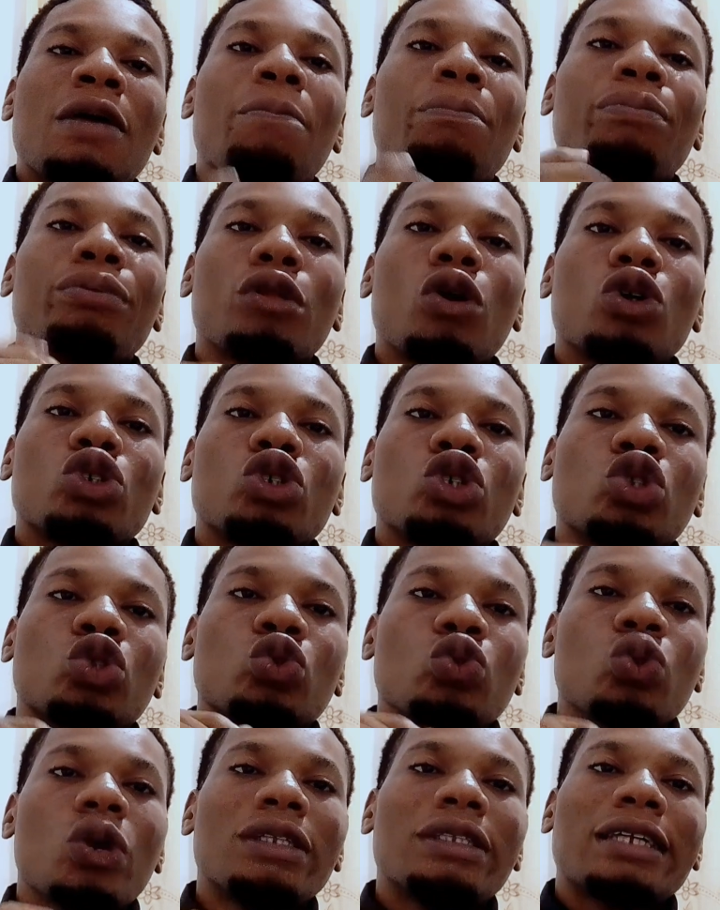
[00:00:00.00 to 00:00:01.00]
plus
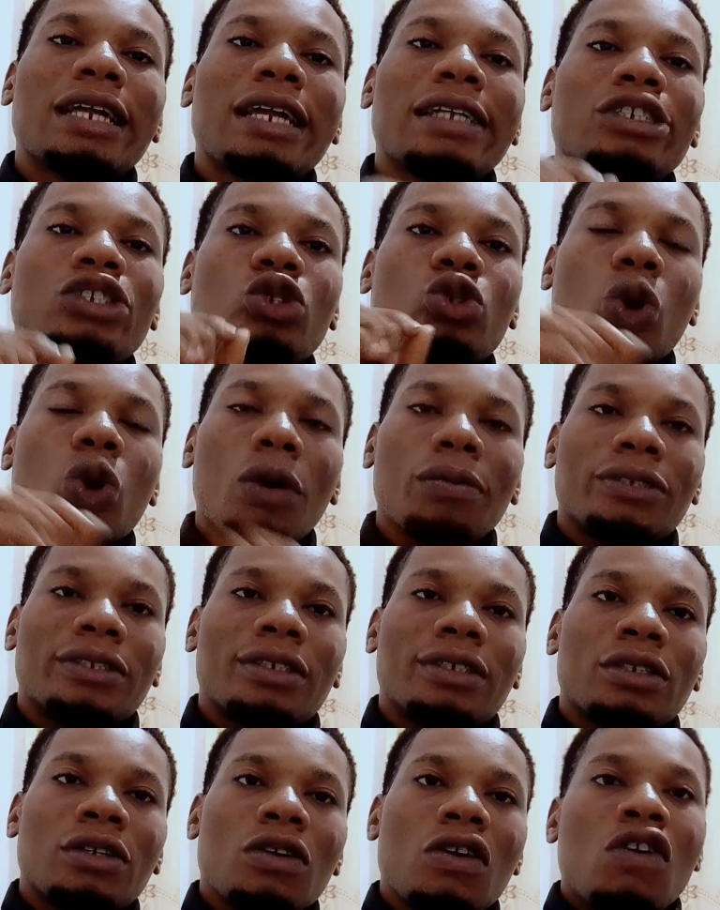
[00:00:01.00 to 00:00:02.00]
200
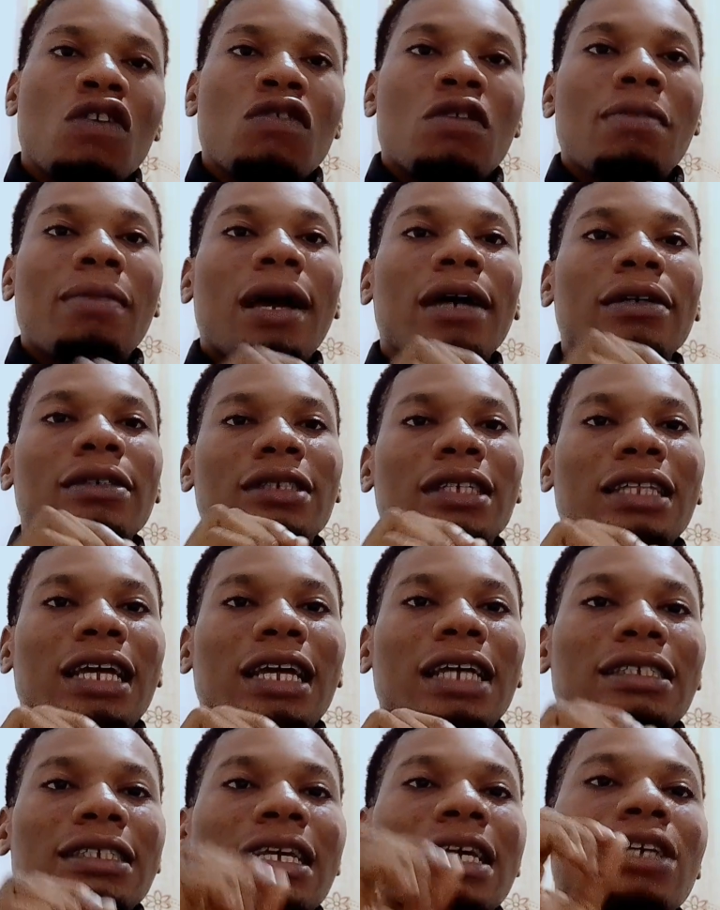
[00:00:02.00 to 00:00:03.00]
jobs, remember I said
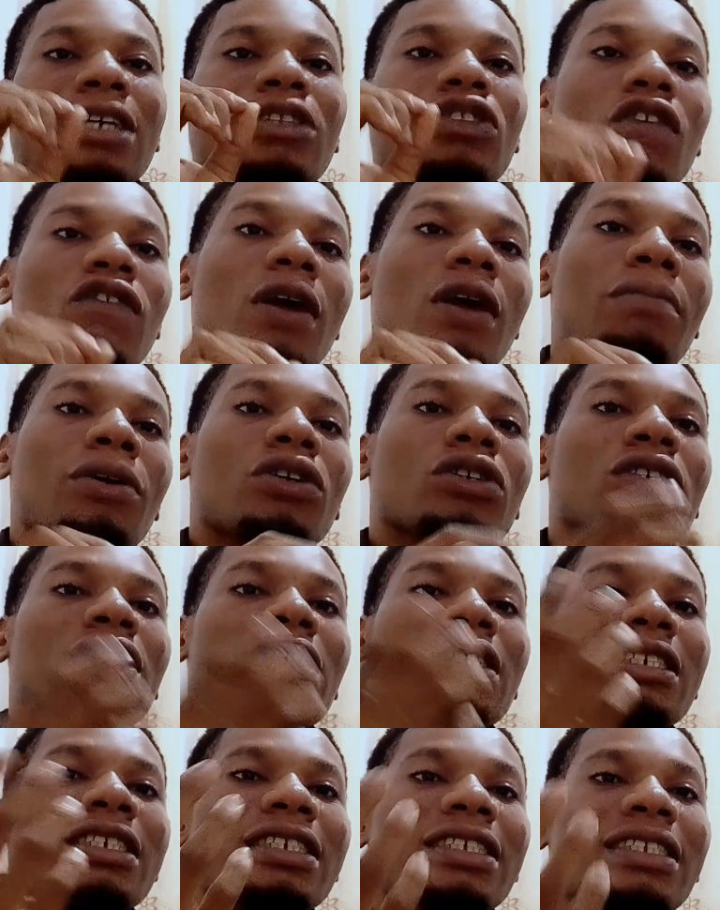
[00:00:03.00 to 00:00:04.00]
that non-farm payrolls
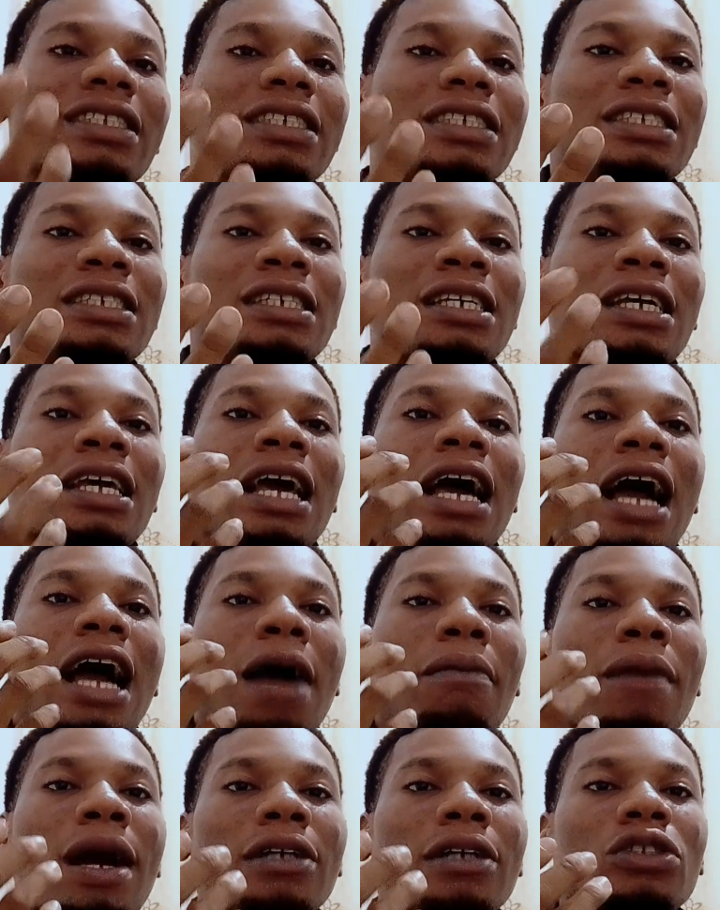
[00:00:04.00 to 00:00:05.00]
is the
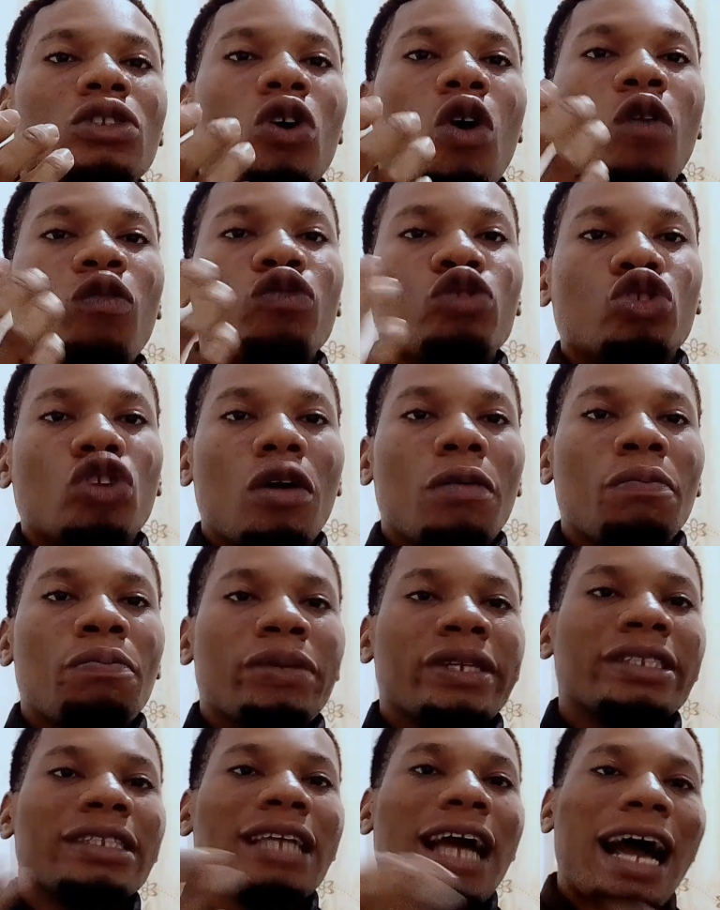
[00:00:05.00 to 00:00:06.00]
amount of job
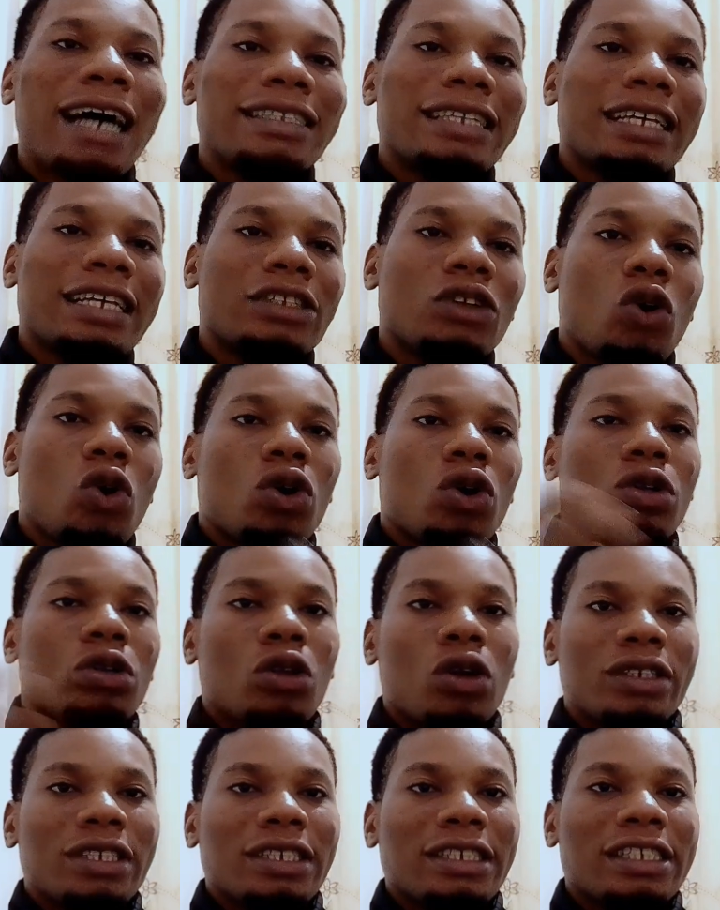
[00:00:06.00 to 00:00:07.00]
being added or
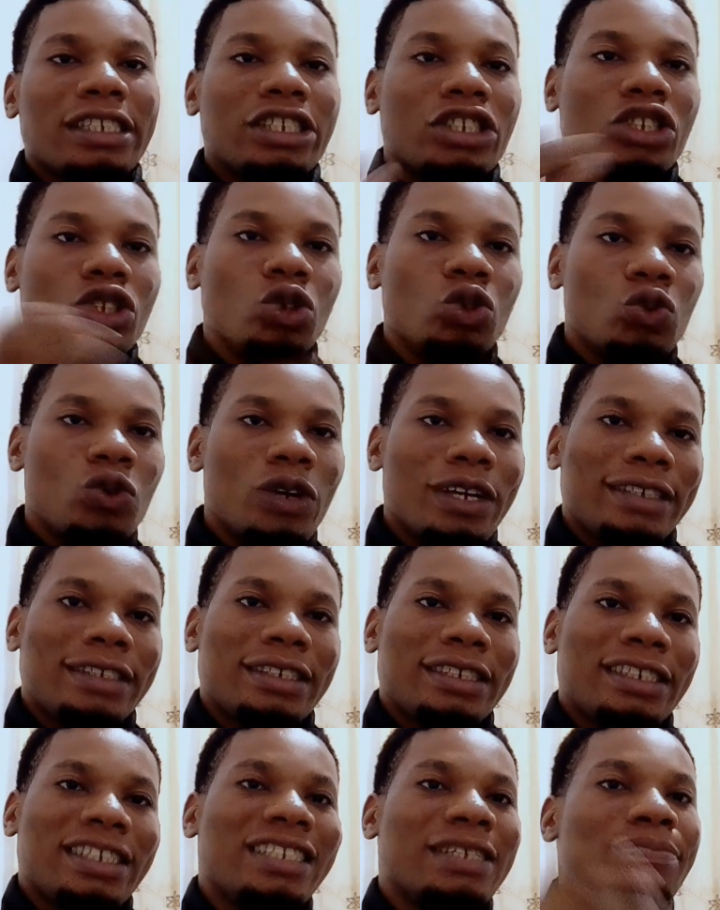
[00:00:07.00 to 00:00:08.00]
lost in the US
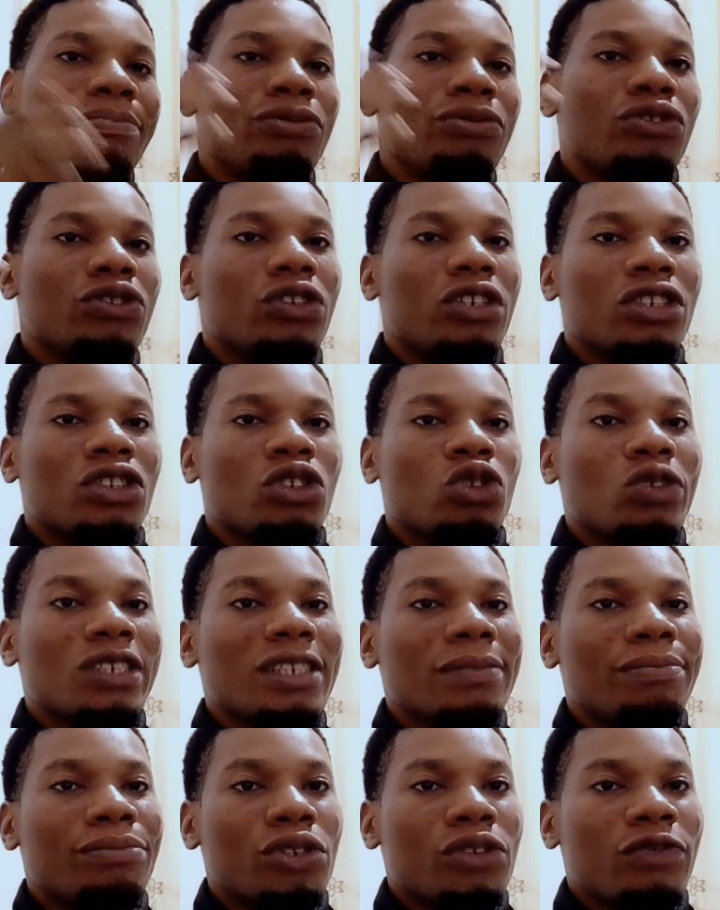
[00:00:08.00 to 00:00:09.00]
in the period during
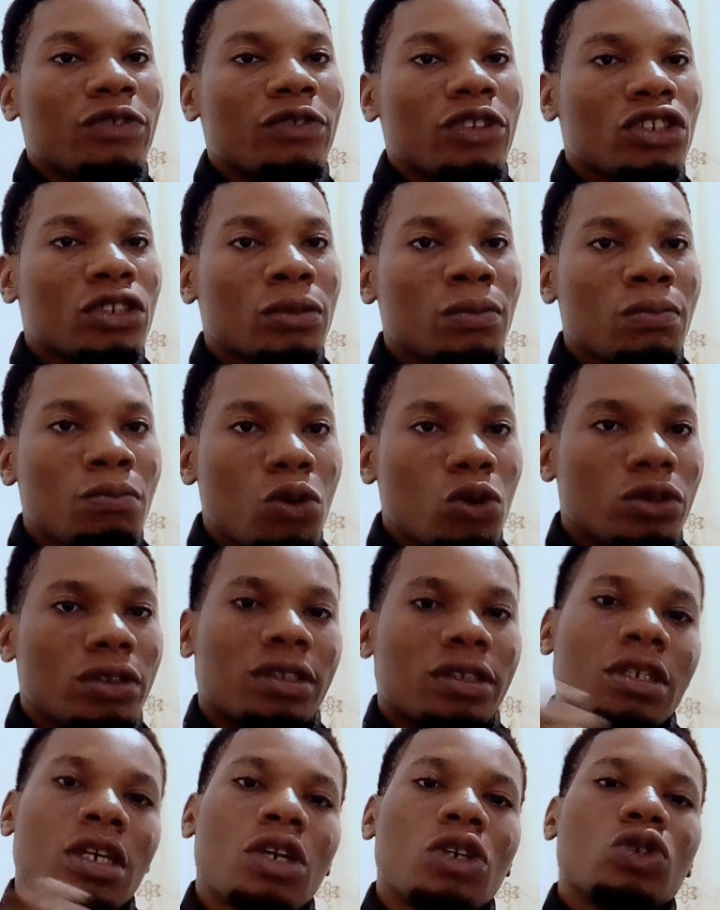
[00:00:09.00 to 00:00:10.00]
the previous month.
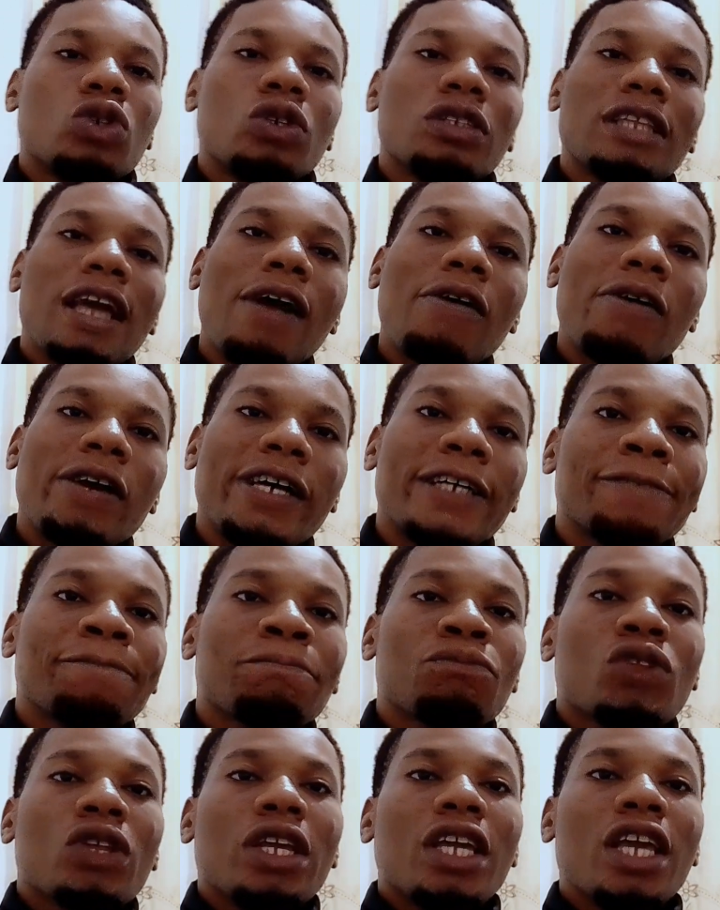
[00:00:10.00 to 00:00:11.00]
So now,
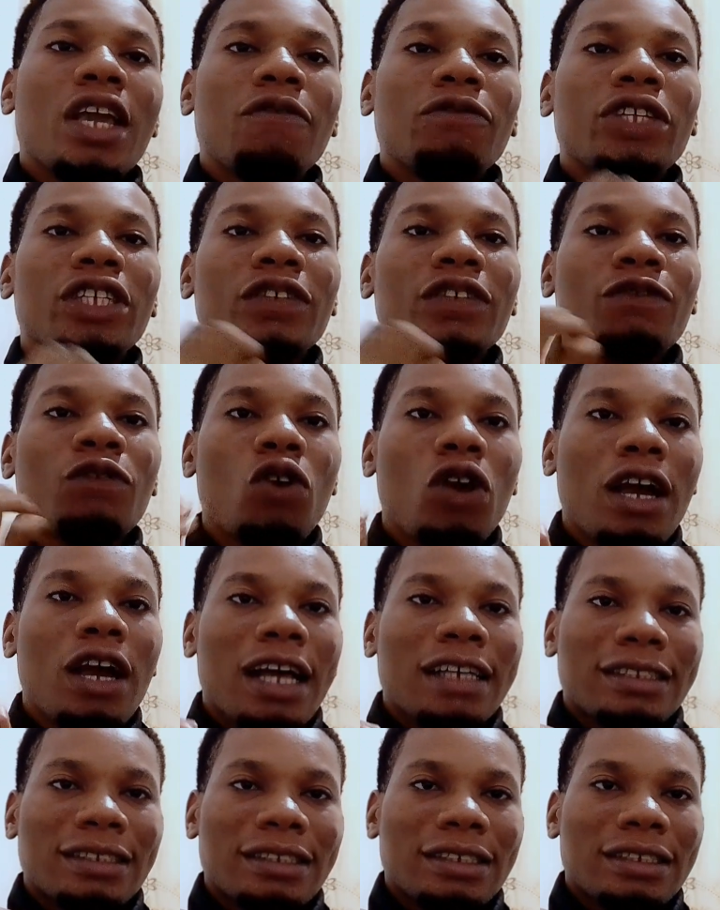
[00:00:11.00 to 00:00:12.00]
if the
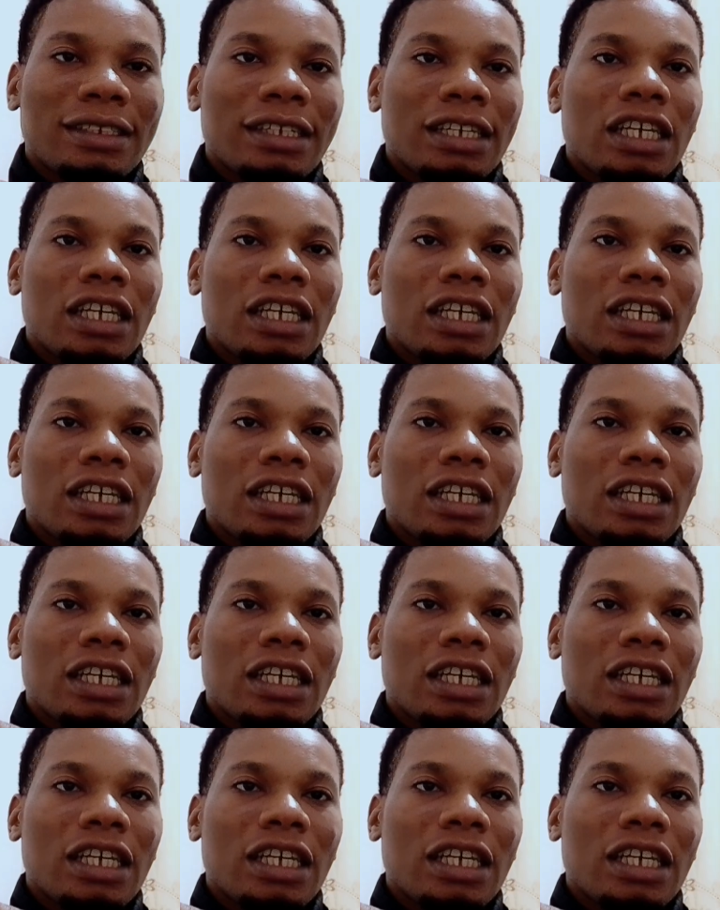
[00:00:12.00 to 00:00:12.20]
forecast